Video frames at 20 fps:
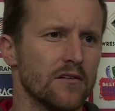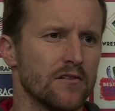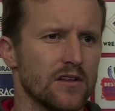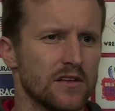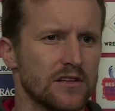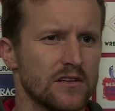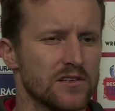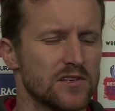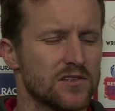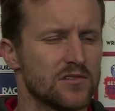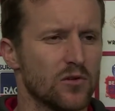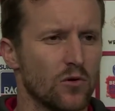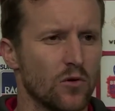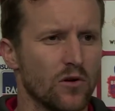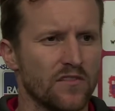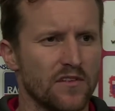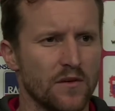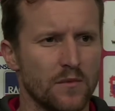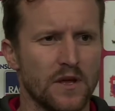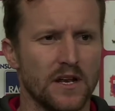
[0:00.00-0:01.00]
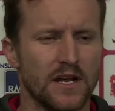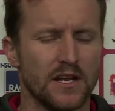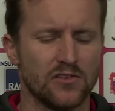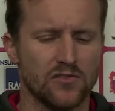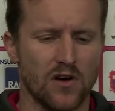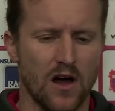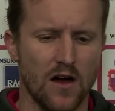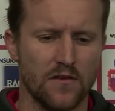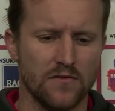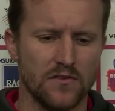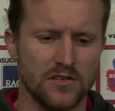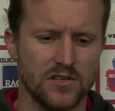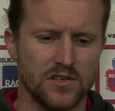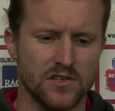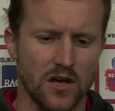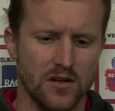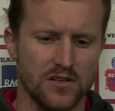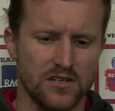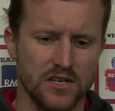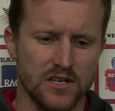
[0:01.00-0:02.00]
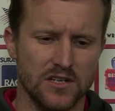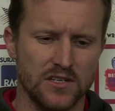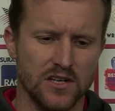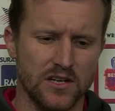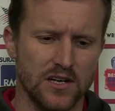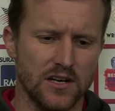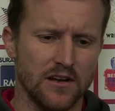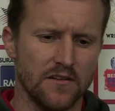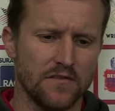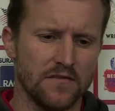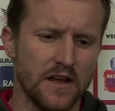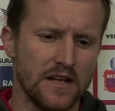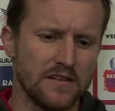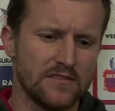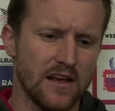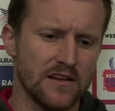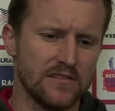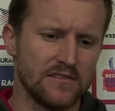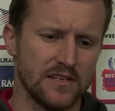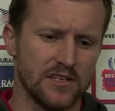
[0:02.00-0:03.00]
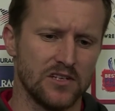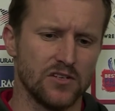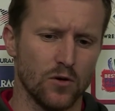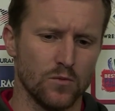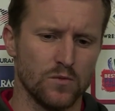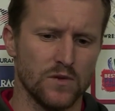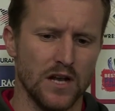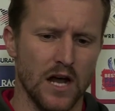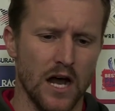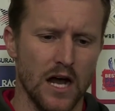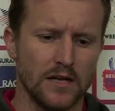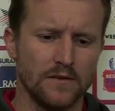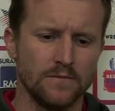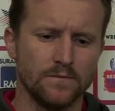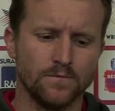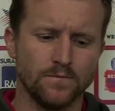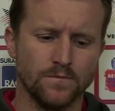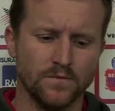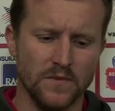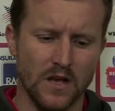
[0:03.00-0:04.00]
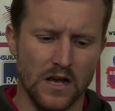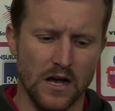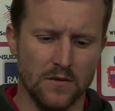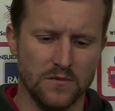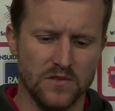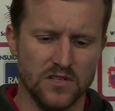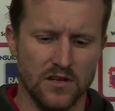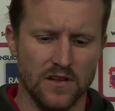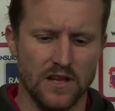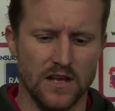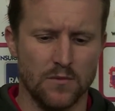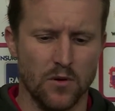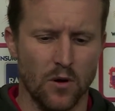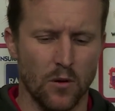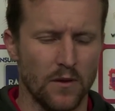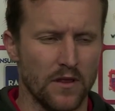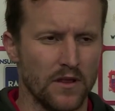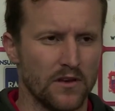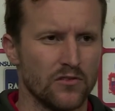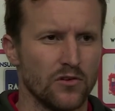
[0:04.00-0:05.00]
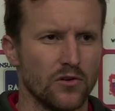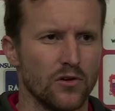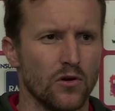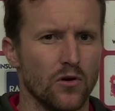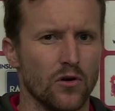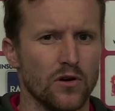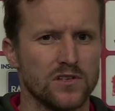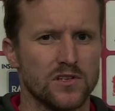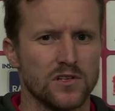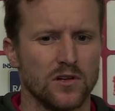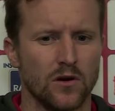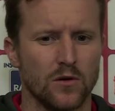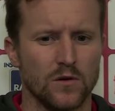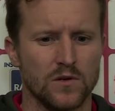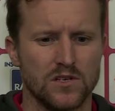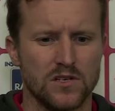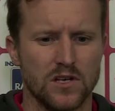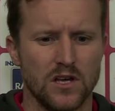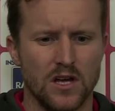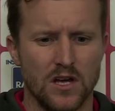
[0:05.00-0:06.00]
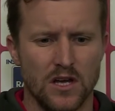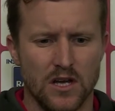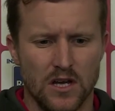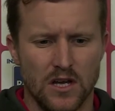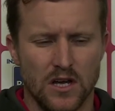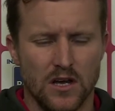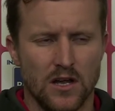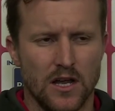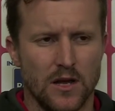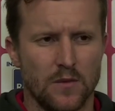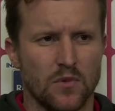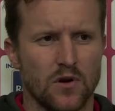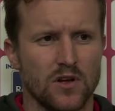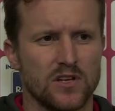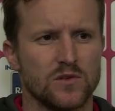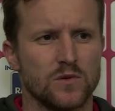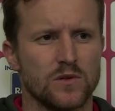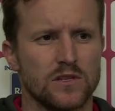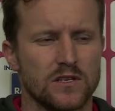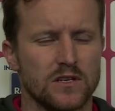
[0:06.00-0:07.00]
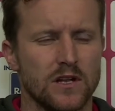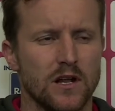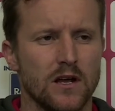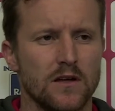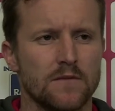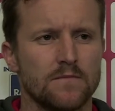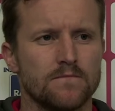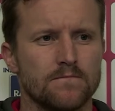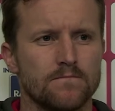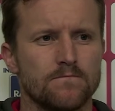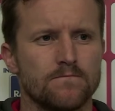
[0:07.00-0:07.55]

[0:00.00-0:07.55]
I think there's talk of him getting drafted. So TC did a fantastic job today. So they're probably the two guys that I was impressed with today.